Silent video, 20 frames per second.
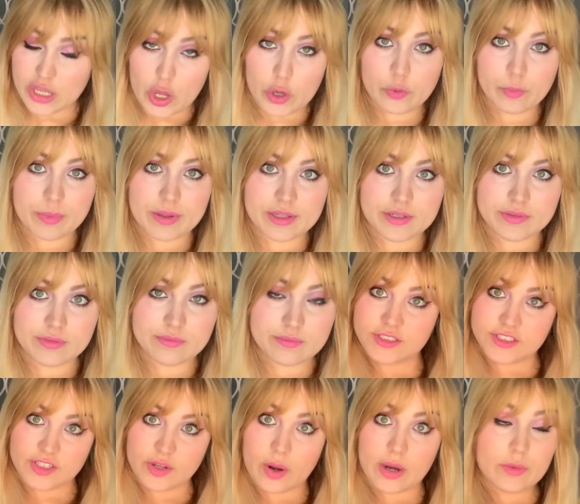open.
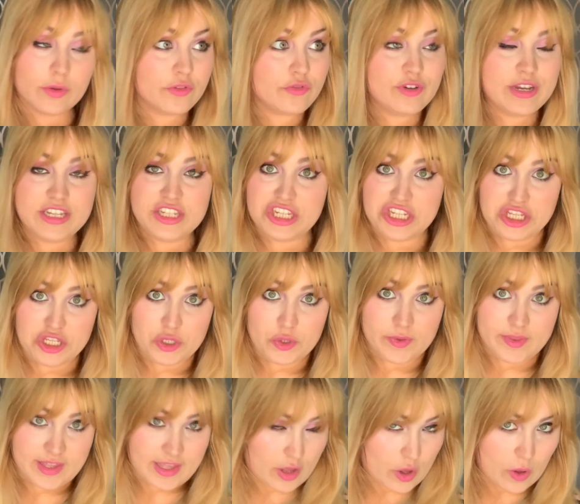So I will read to you
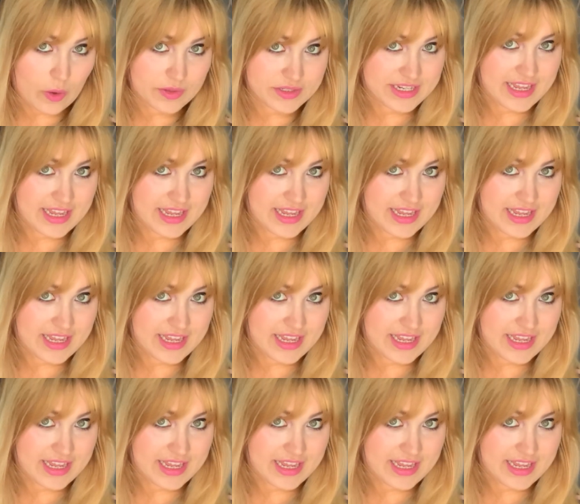their hot